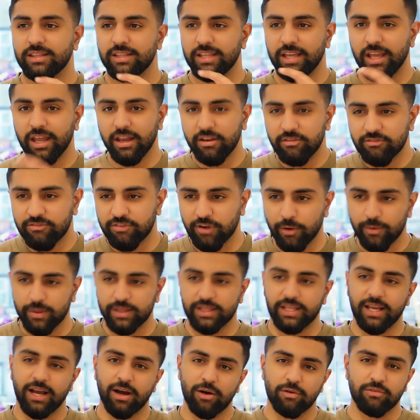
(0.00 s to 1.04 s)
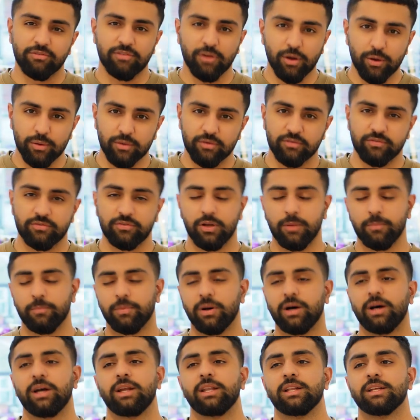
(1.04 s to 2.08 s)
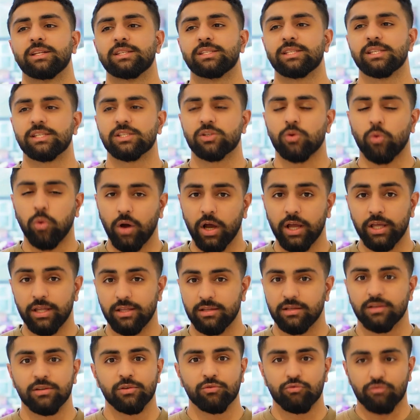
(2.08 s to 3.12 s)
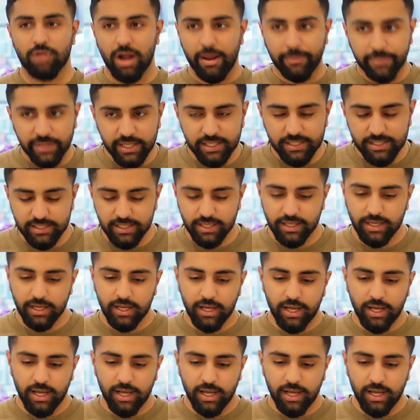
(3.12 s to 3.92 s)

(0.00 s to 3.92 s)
the inflow and the outflow of pilots is quite rapid.